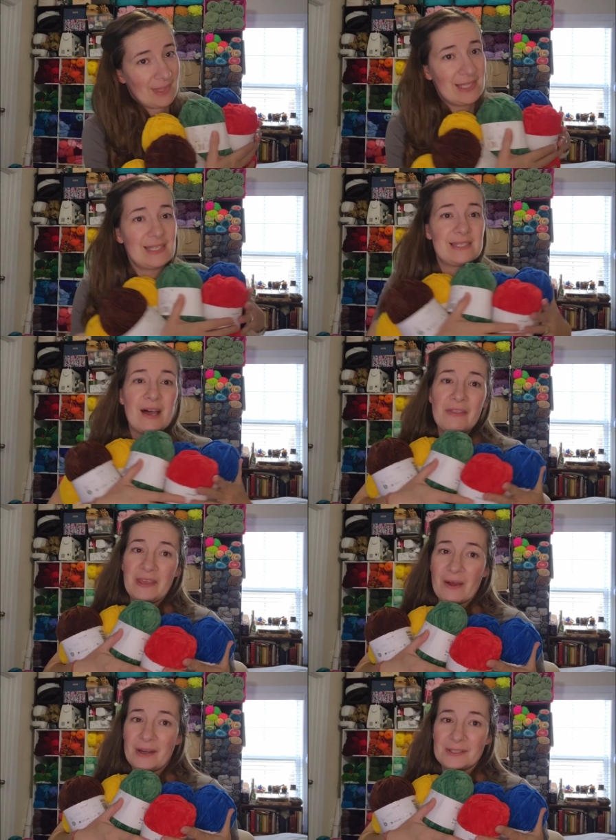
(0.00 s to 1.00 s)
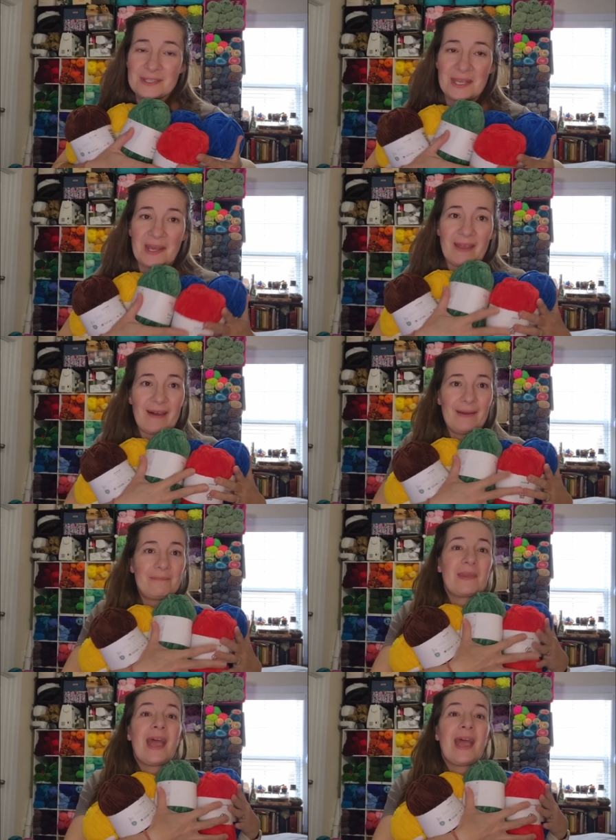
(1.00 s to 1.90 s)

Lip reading: is all the yarns that I got.